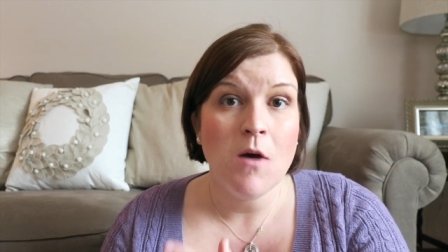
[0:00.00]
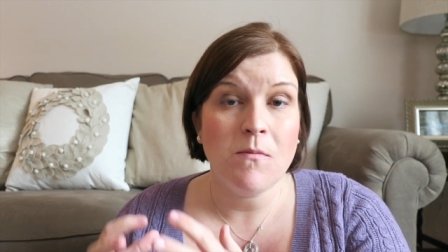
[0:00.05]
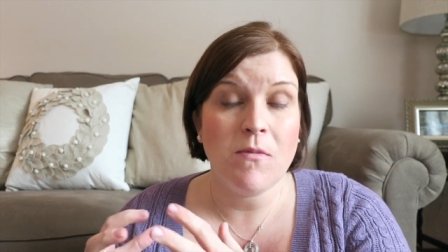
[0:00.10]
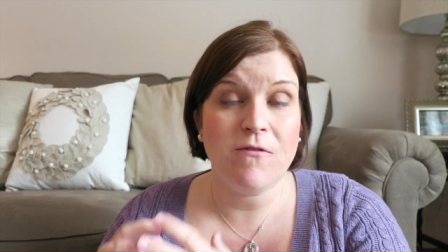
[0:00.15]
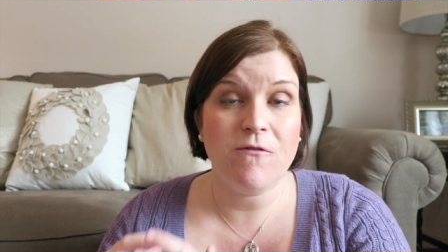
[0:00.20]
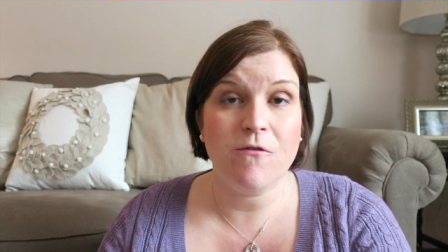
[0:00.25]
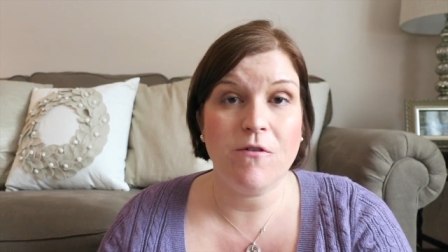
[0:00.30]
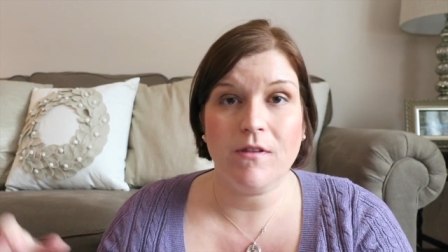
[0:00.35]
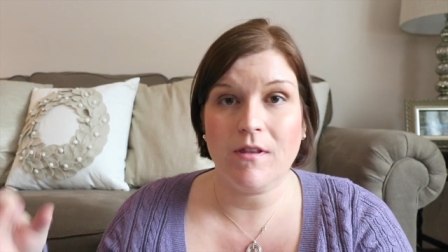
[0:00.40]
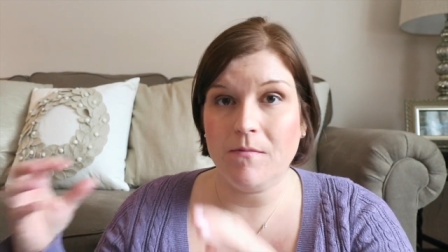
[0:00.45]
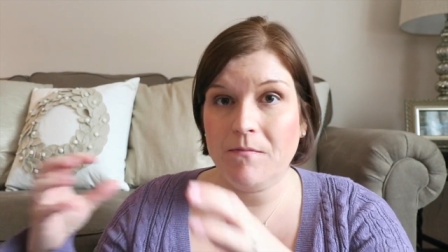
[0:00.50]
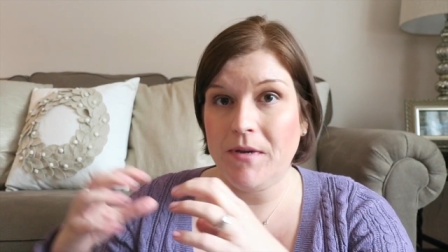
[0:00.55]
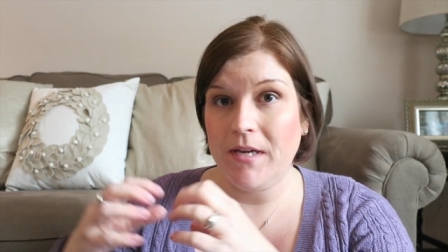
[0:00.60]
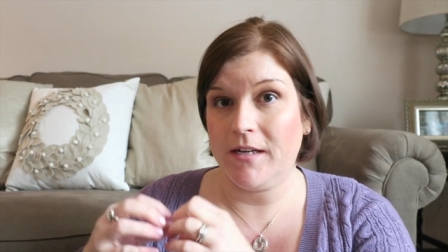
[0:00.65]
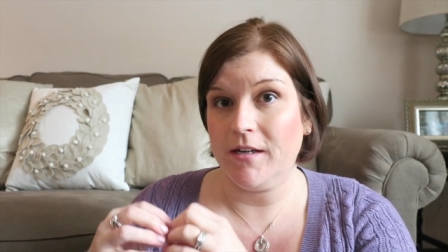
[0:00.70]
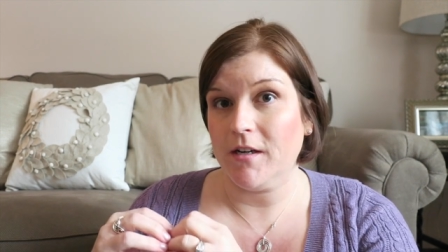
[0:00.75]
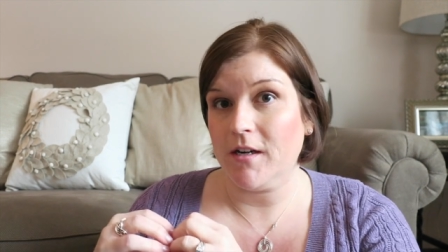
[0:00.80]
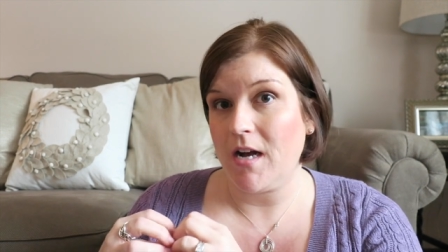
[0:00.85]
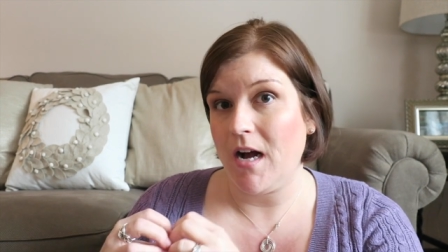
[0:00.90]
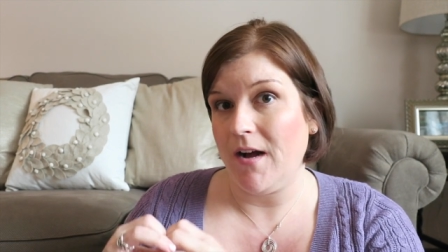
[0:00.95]
before the
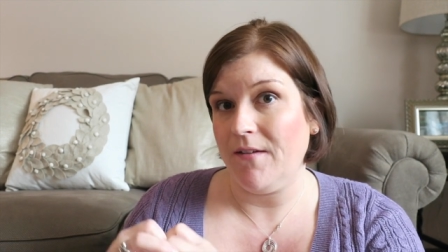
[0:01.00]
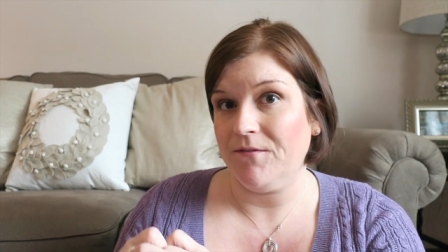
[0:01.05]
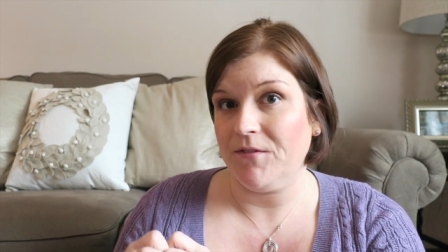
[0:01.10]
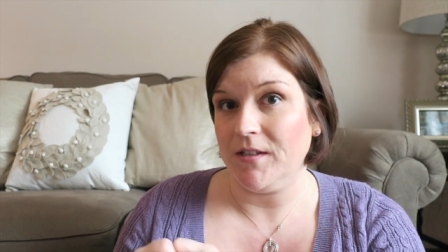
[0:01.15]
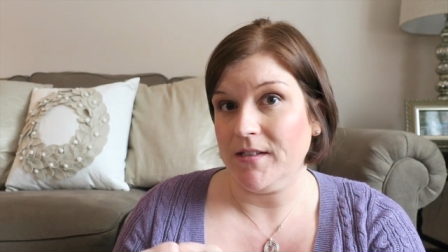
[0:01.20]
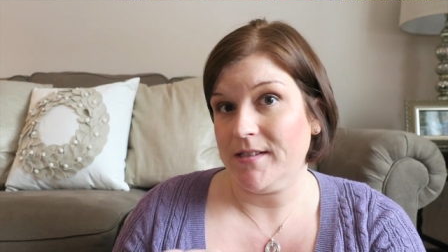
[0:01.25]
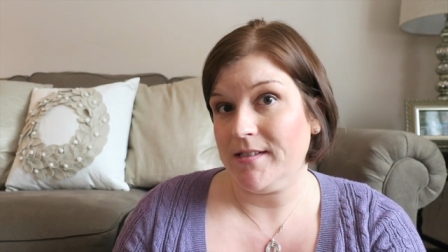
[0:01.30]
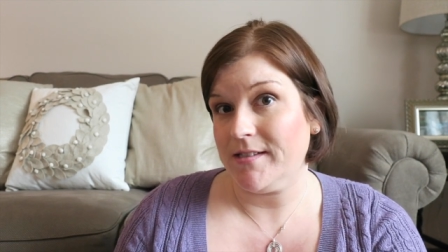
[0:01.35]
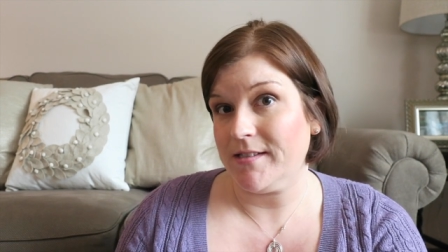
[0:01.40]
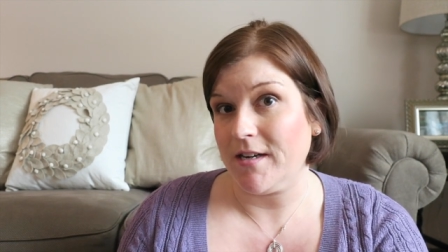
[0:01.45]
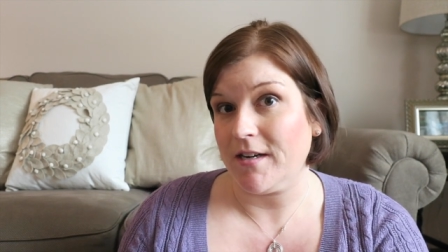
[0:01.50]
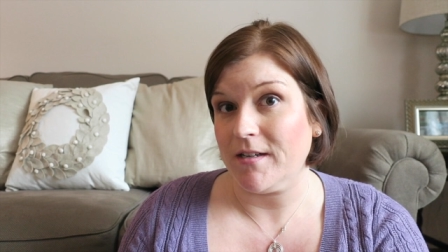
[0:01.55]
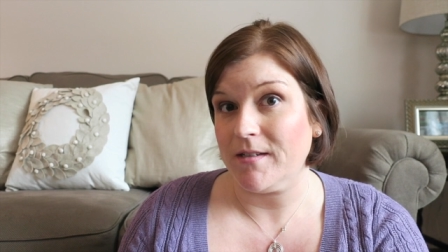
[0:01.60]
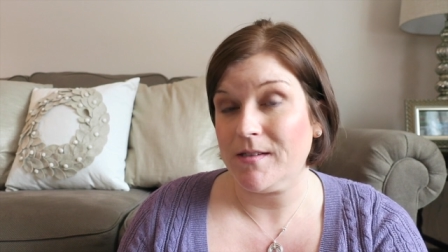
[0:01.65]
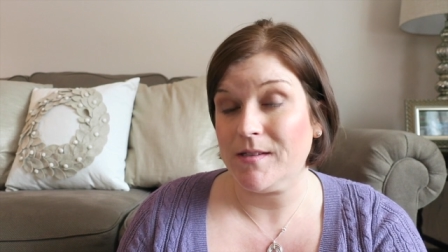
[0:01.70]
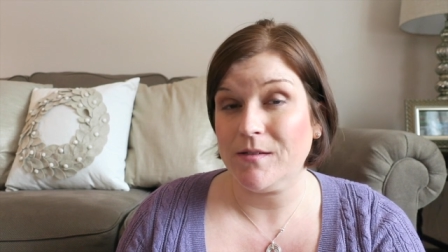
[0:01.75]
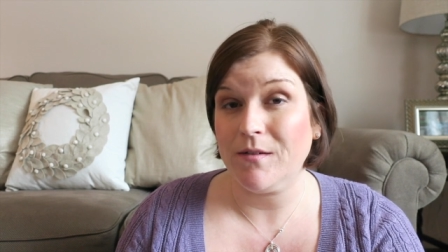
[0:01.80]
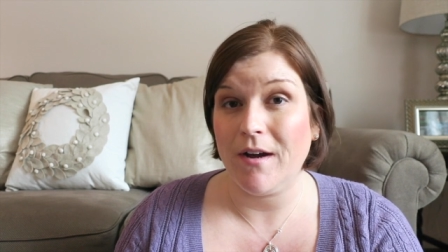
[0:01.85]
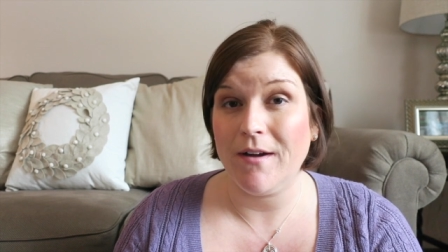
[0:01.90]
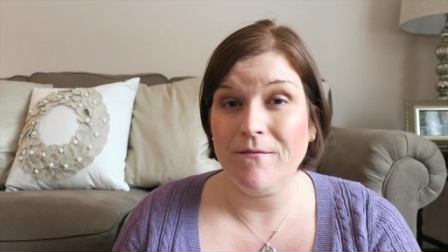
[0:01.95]
bigger conference
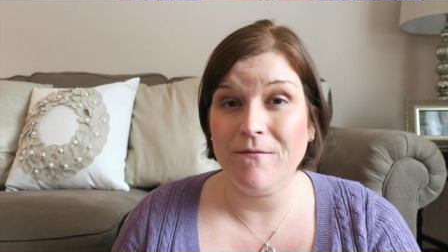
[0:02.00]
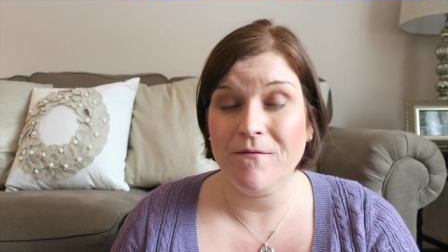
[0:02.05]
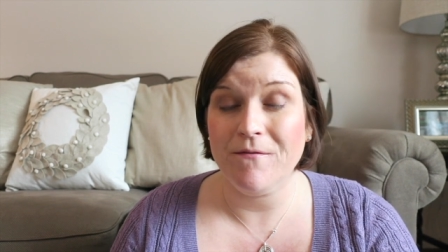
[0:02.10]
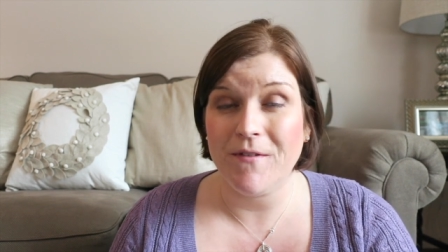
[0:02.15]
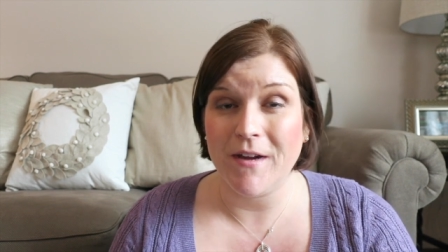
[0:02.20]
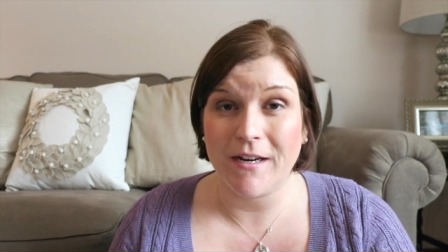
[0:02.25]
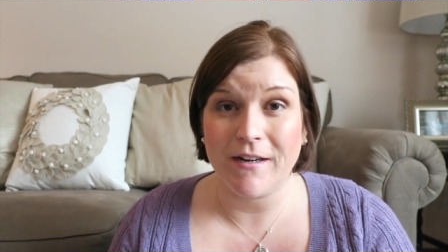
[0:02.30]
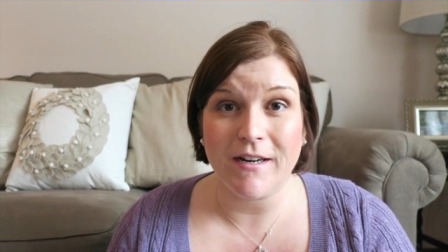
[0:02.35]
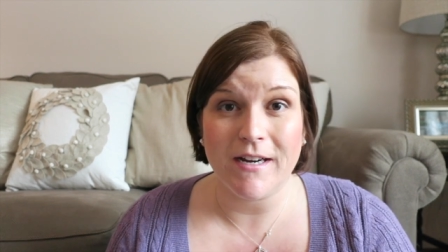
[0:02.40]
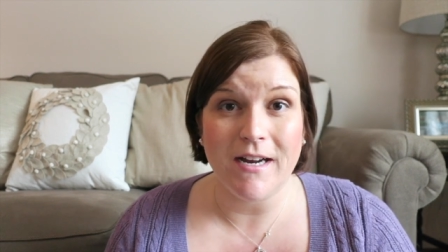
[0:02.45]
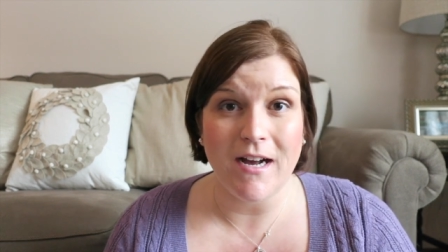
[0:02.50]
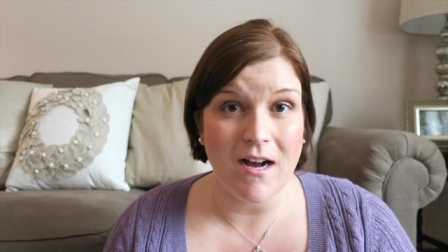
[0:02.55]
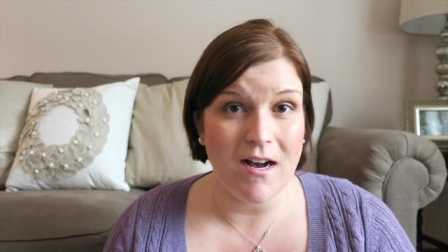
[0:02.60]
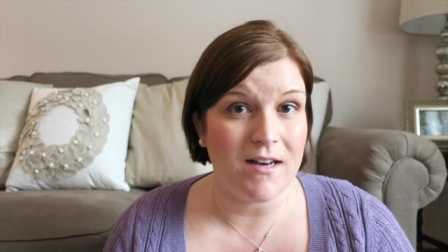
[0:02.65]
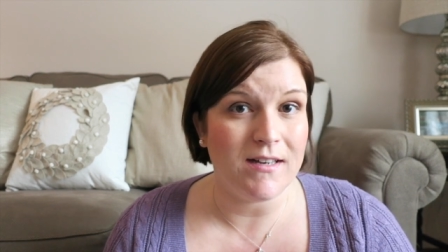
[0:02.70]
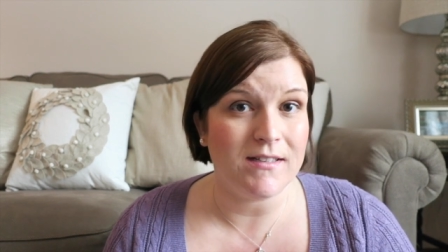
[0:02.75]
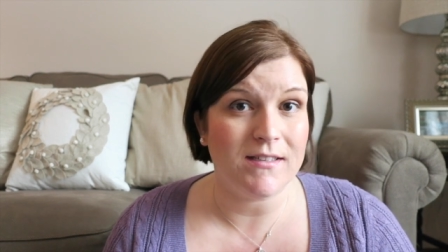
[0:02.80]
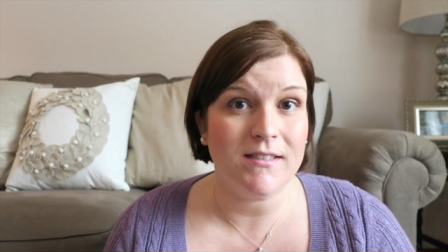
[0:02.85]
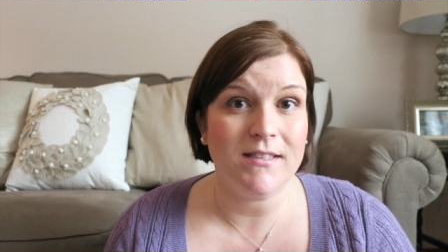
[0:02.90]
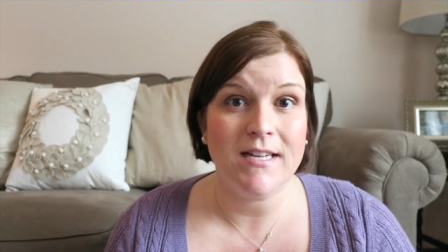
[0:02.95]
starts. So I'm very
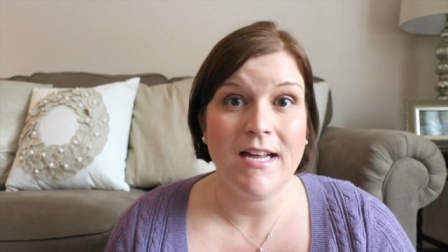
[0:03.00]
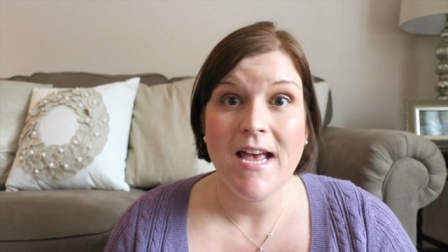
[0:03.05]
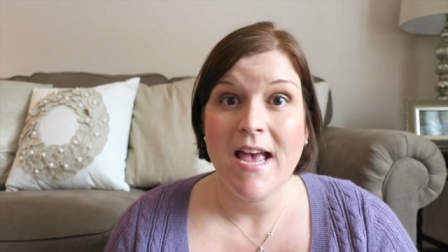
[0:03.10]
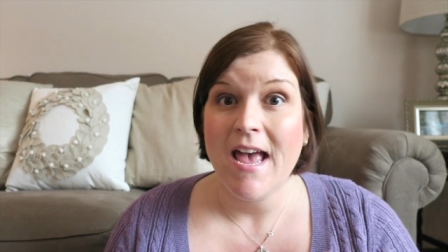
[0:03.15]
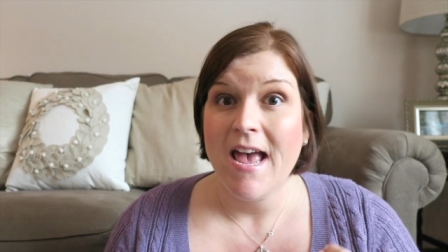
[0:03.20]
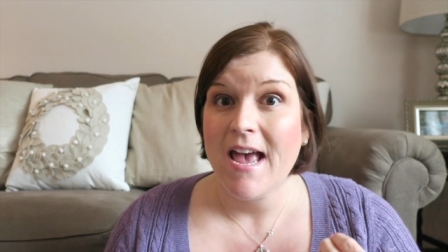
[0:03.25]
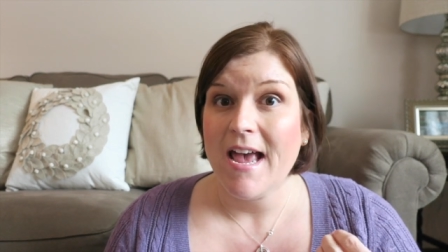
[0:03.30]
honored